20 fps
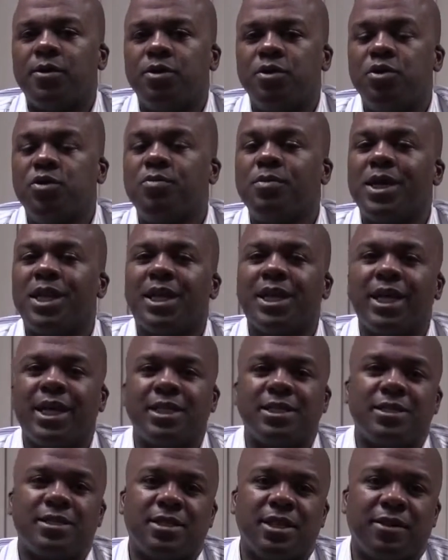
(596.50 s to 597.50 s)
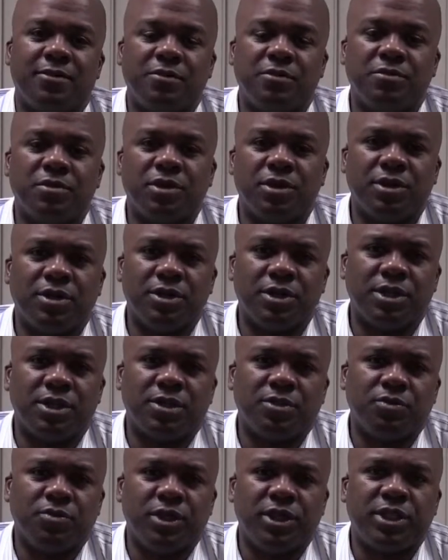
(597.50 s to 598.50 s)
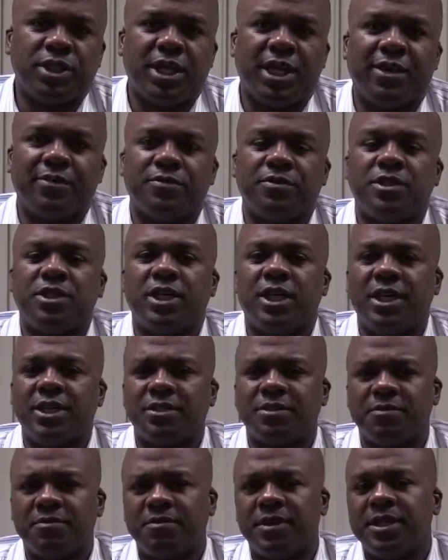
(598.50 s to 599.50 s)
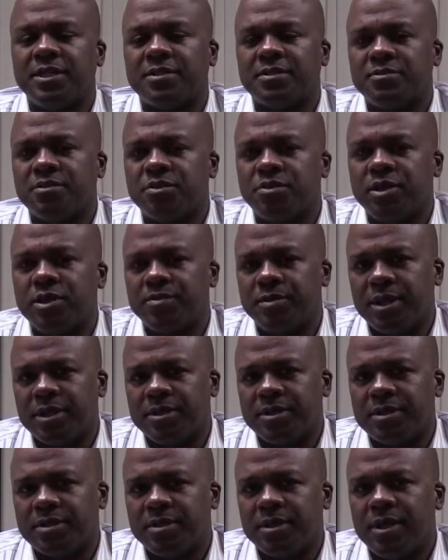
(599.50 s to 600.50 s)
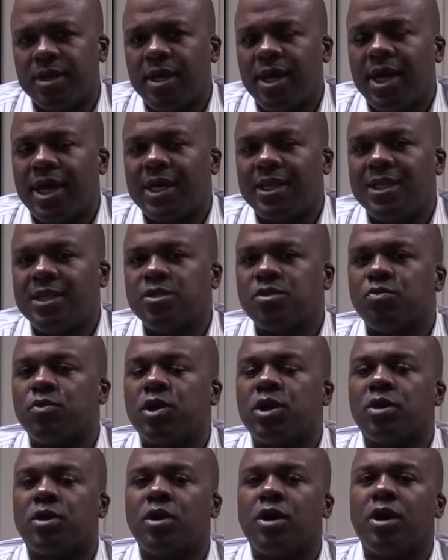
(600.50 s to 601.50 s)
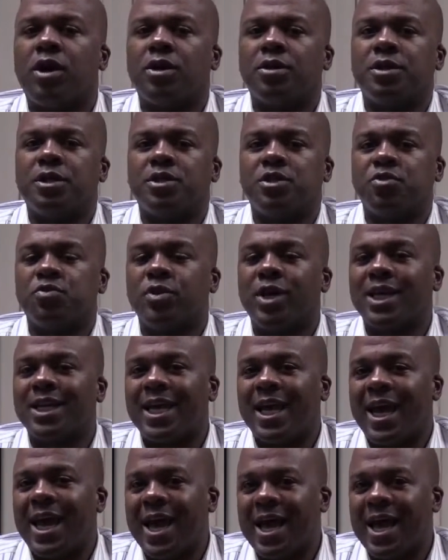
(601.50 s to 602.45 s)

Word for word: new medications have emerged which have changed the face of treatment. And these are what are called direct